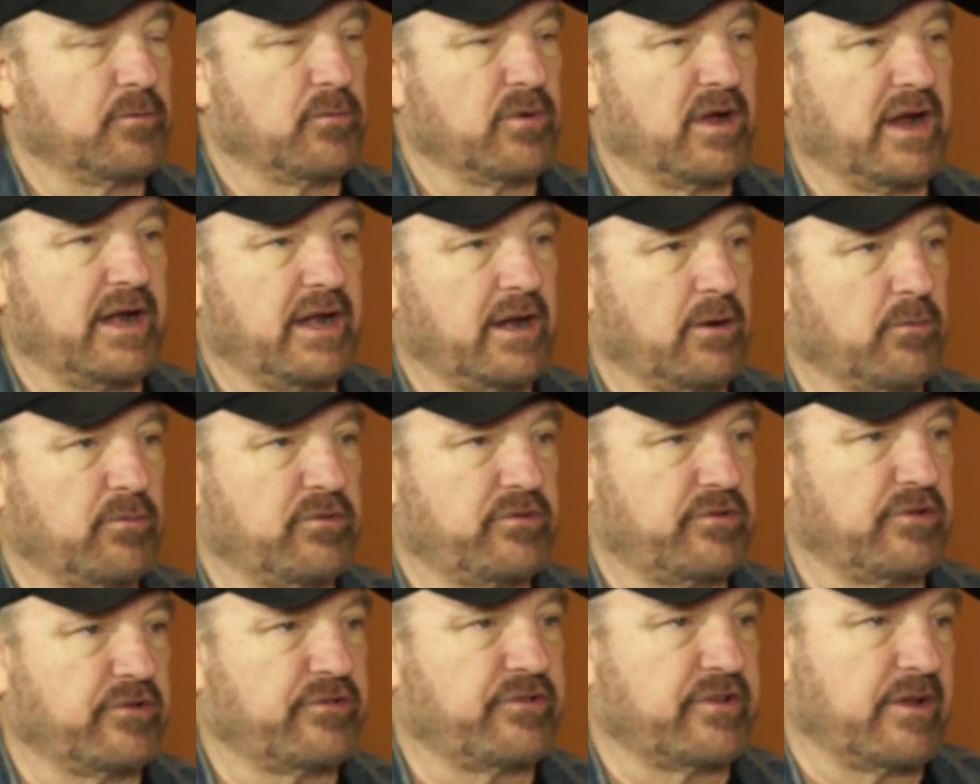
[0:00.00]
Writing
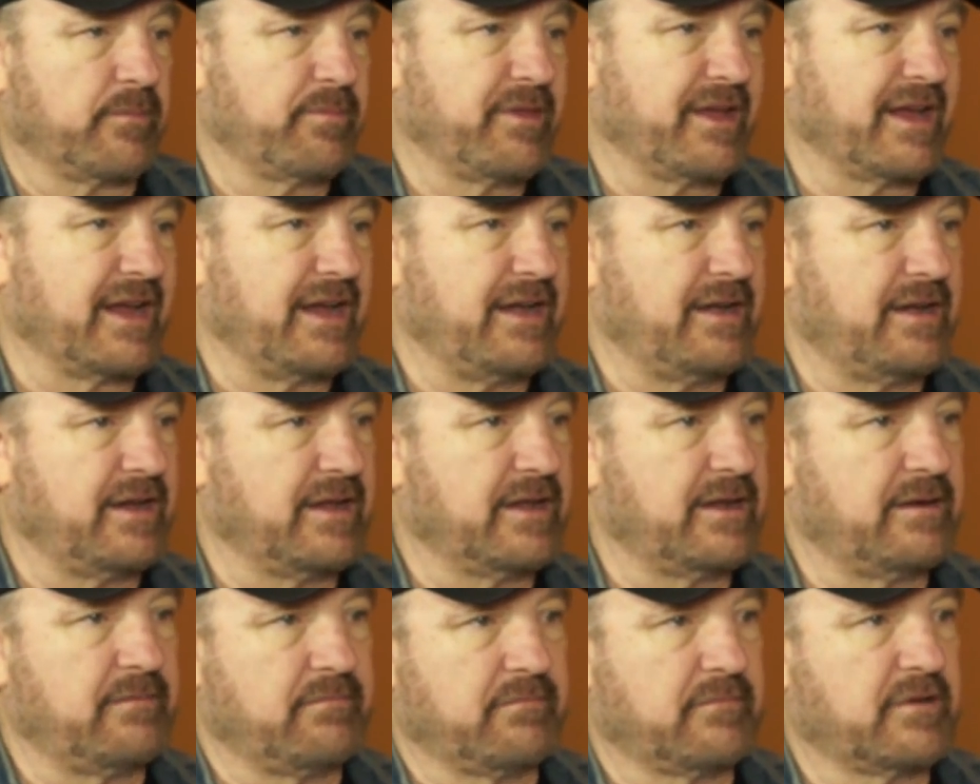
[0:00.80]
was just something I
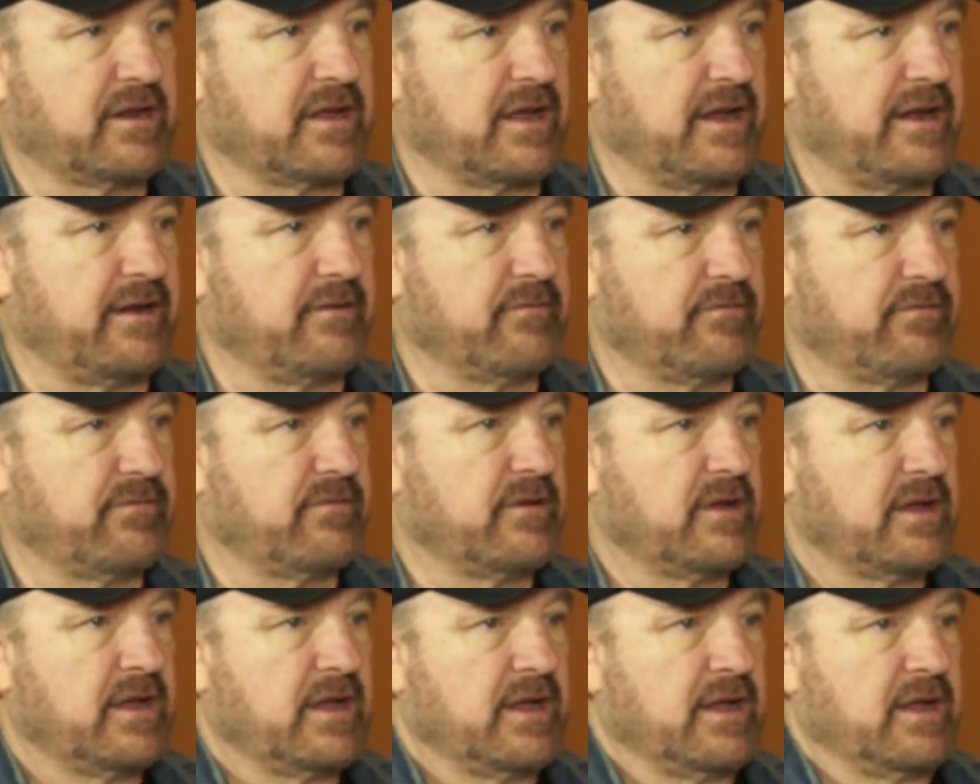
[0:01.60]
did kind of
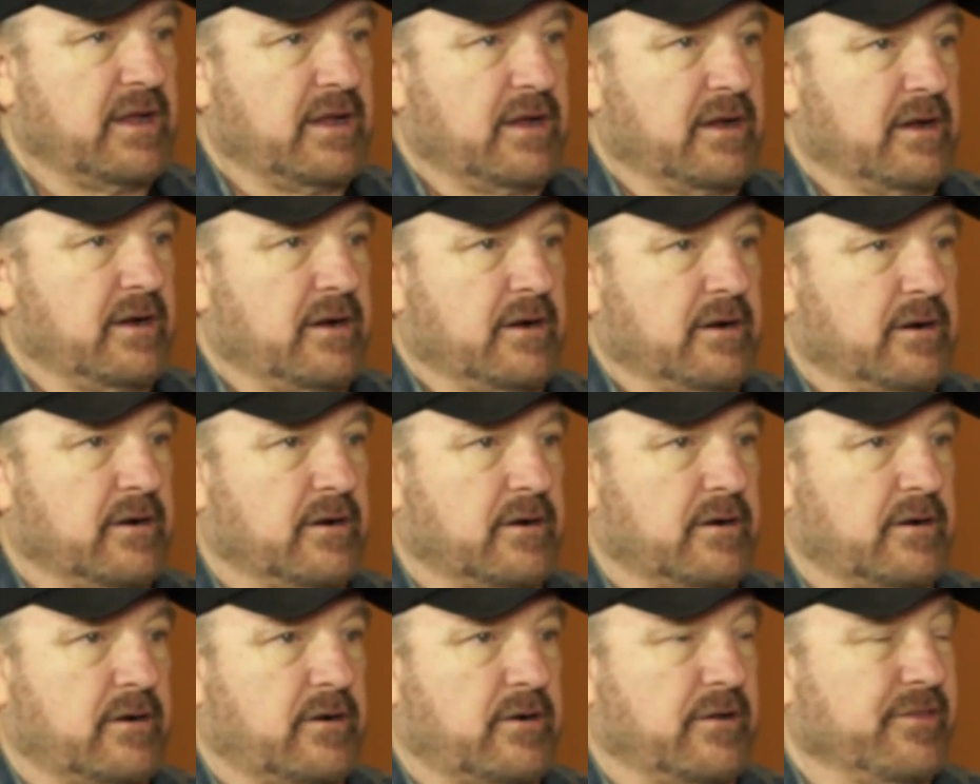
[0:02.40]

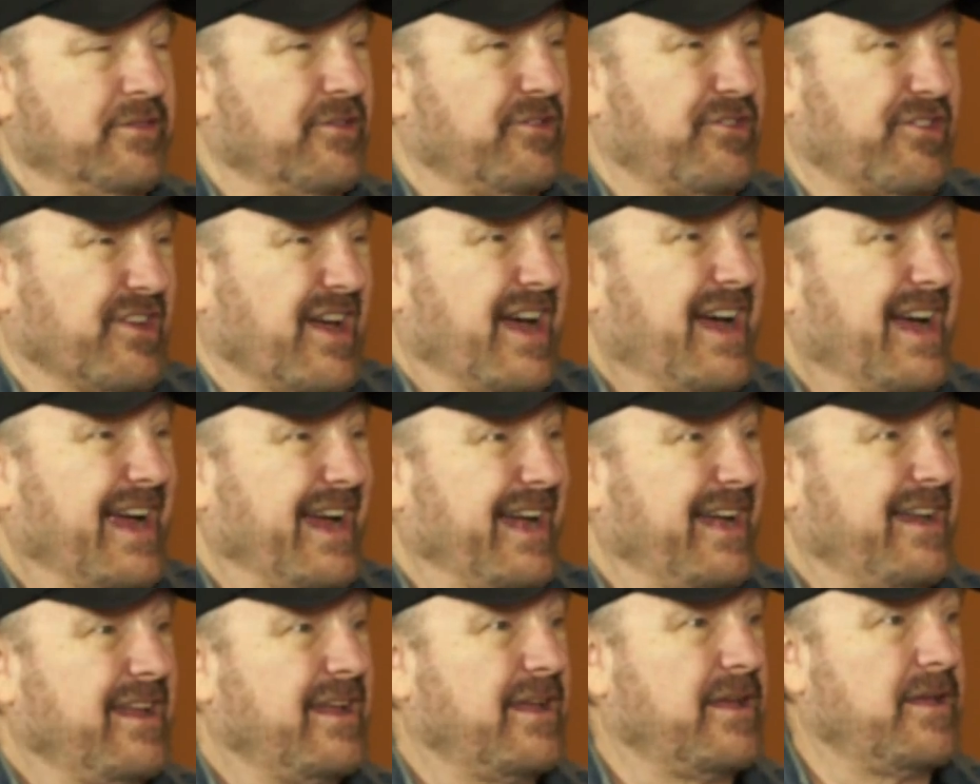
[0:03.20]
on the
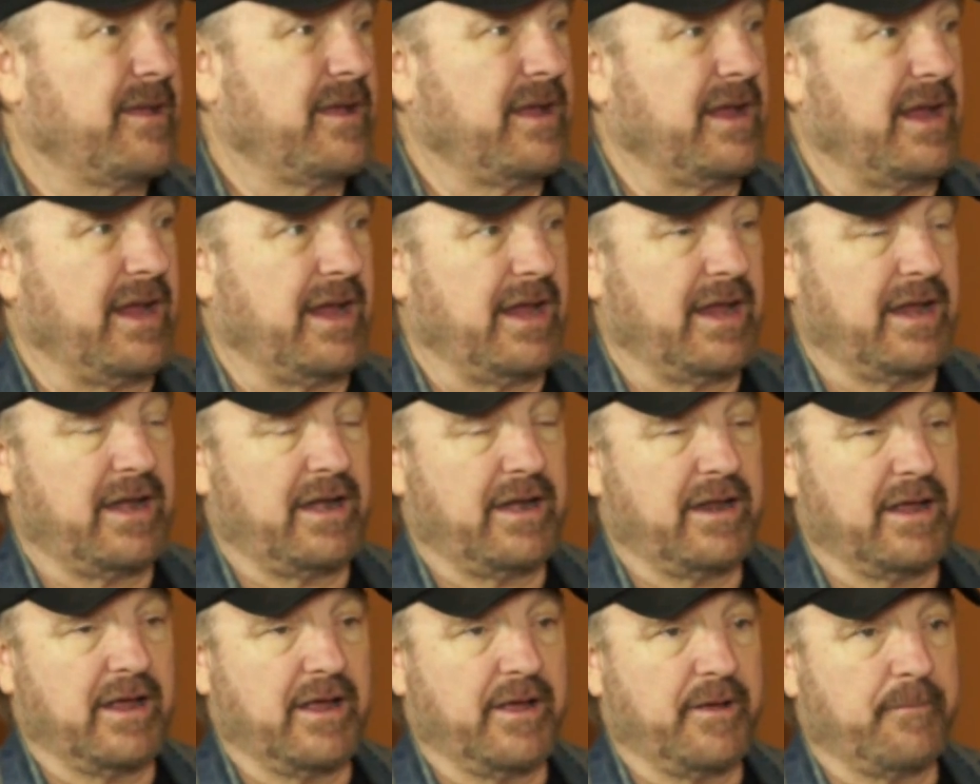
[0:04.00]
side.
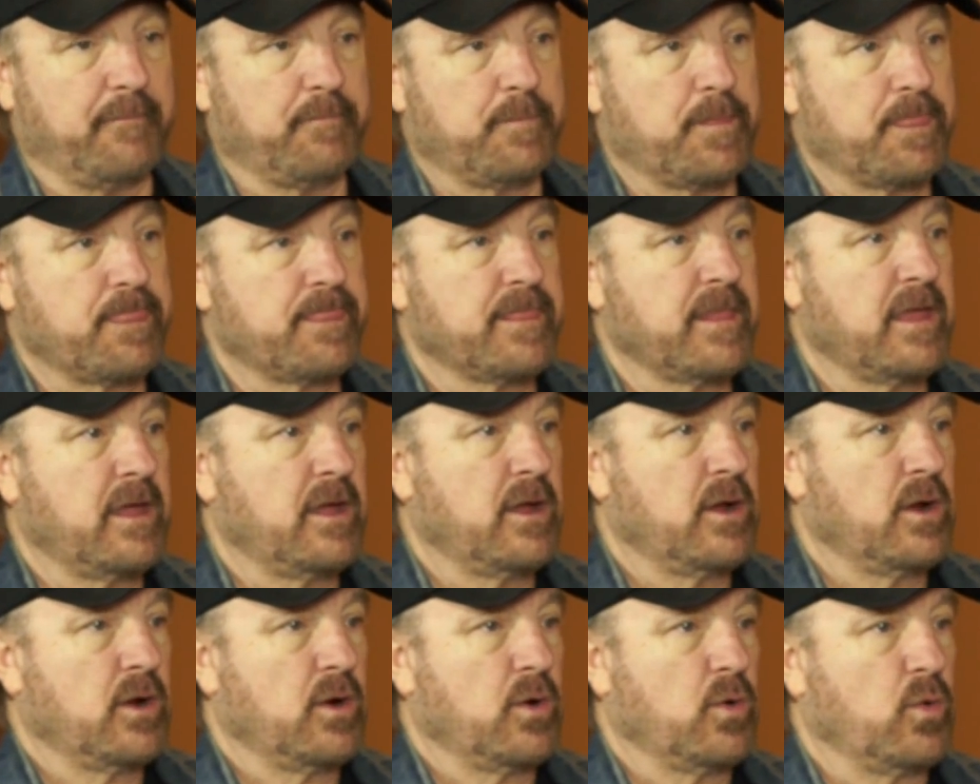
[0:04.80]
And
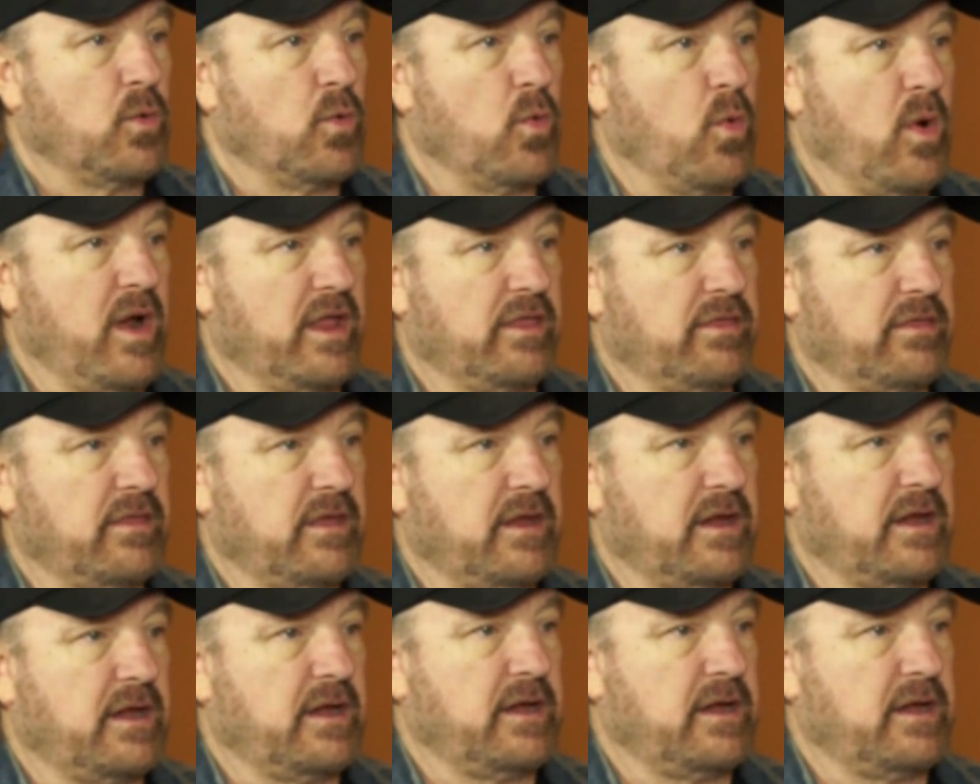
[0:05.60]
when